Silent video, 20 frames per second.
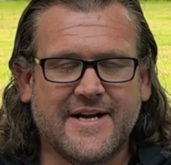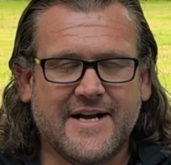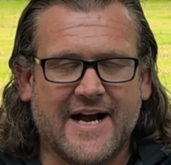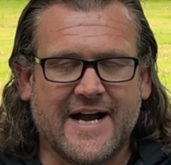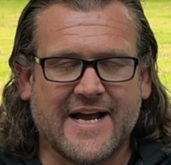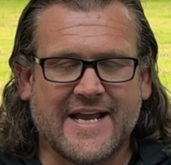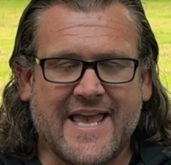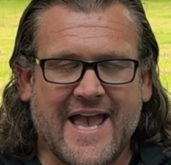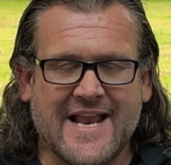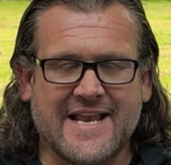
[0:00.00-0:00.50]

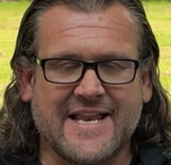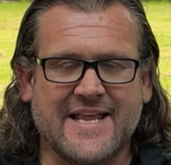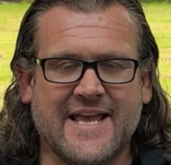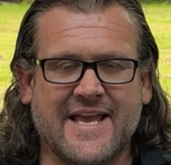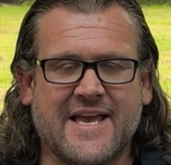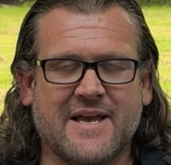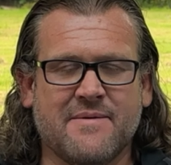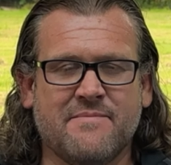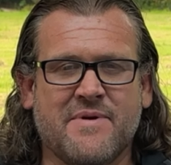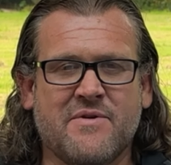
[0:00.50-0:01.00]
Again,
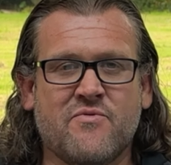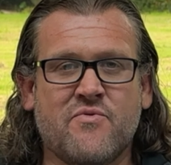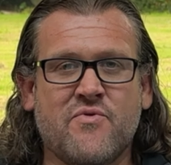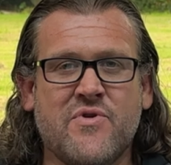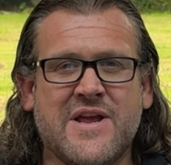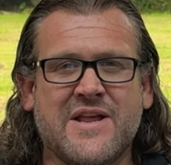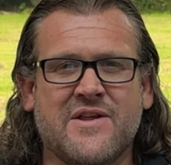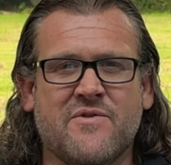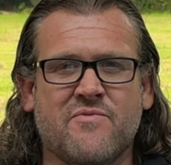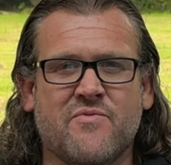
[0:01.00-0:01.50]
it can be
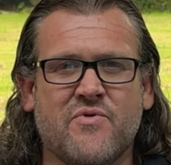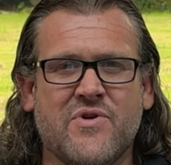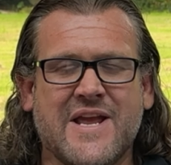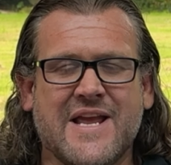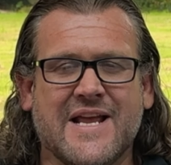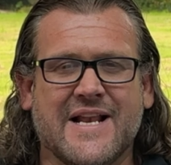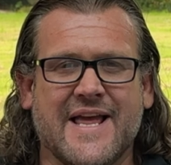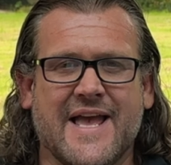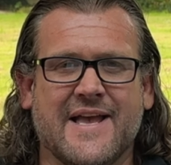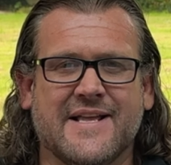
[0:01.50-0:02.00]
really,
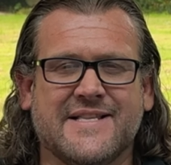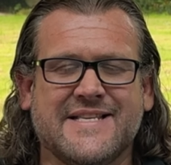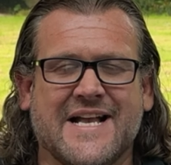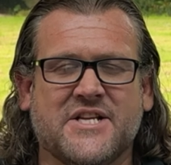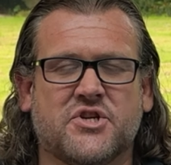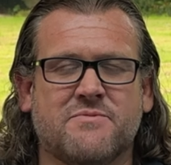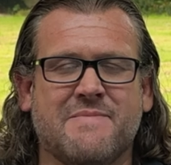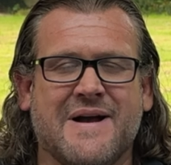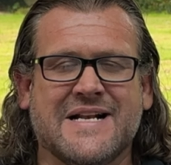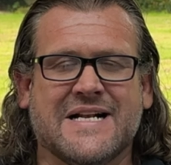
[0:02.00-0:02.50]
really
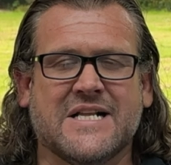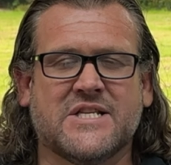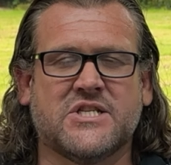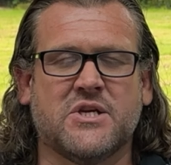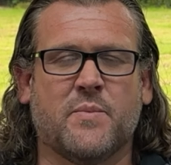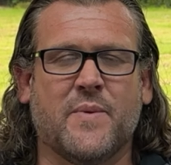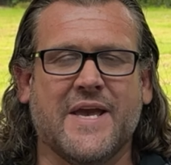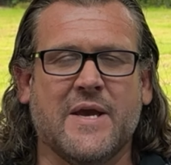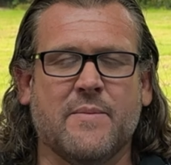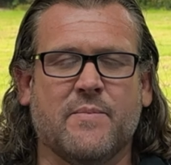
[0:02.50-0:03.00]
detrimental
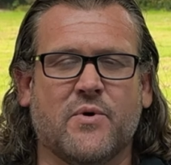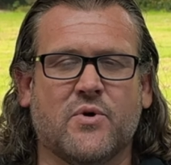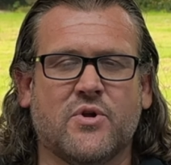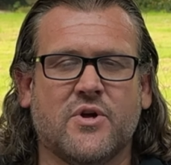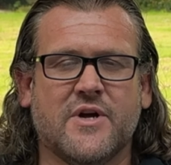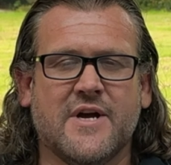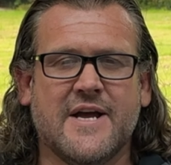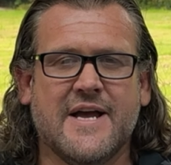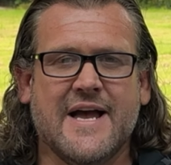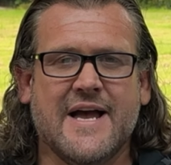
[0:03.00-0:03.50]
to
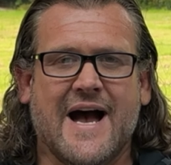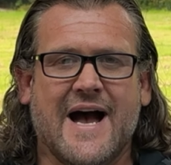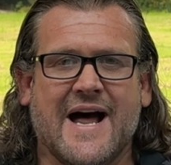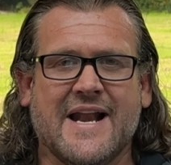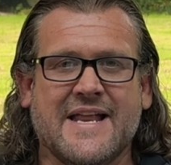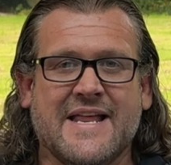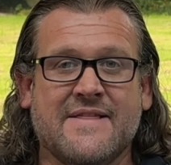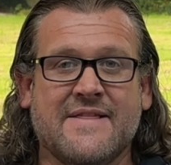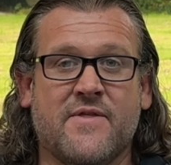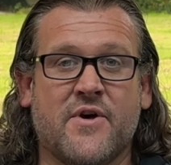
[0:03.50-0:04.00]
people
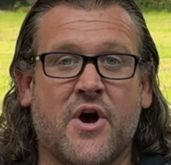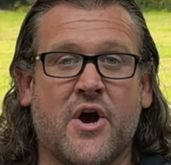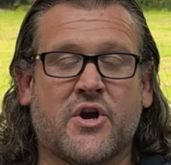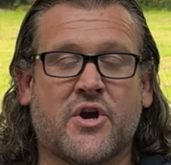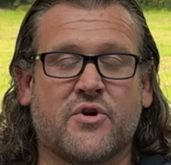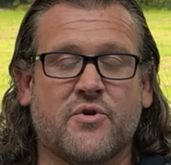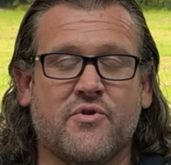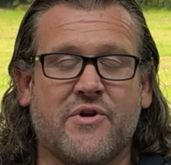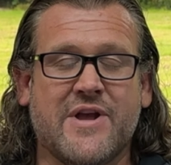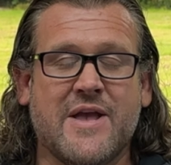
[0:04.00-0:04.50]
and in their
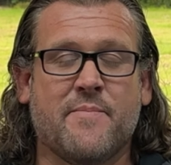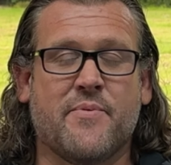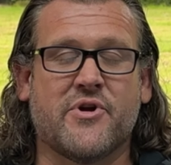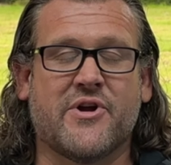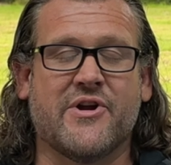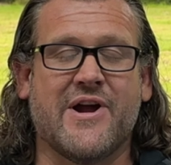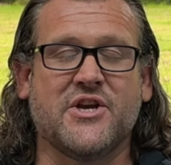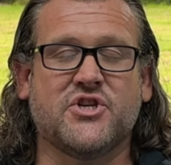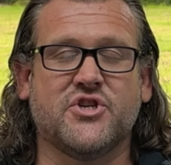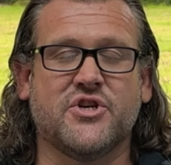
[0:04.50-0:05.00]
career
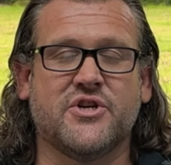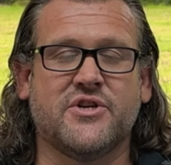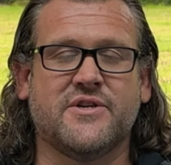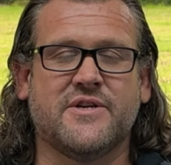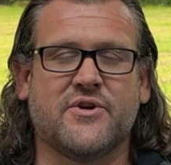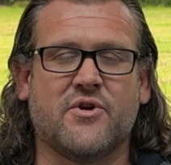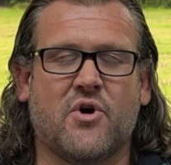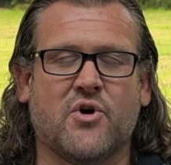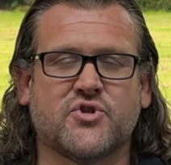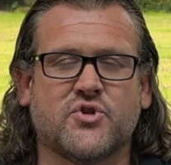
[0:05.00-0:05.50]
progression
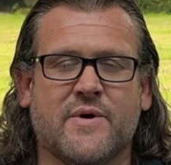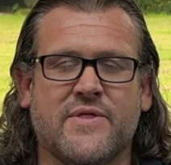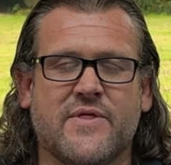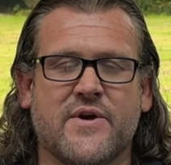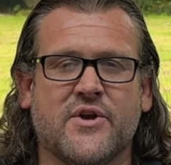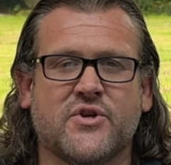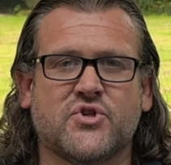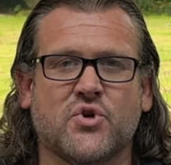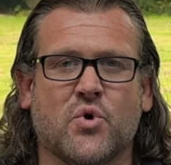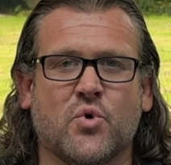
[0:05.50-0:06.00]
and also in
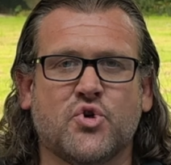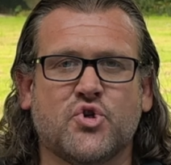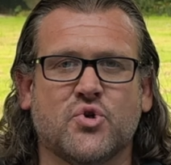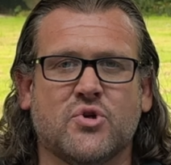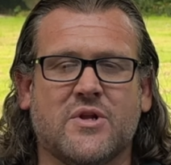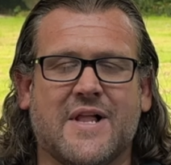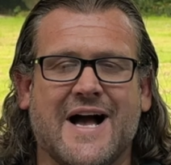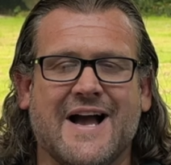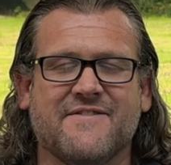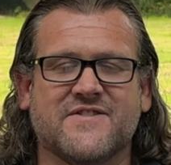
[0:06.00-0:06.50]
their social
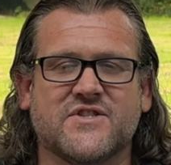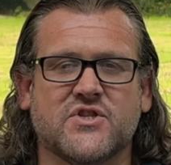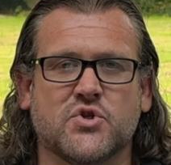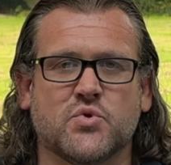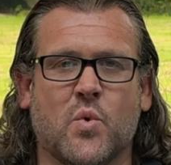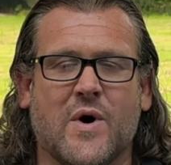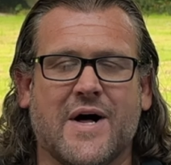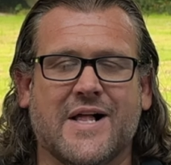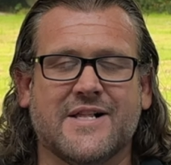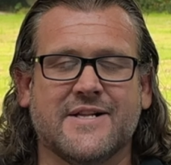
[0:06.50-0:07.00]
lives as
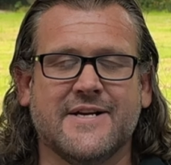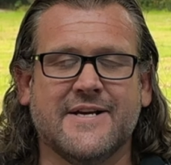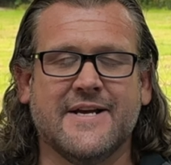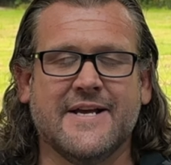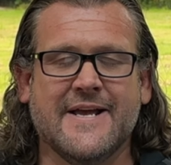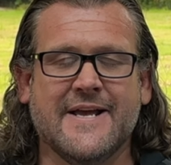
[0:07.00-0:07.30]
well.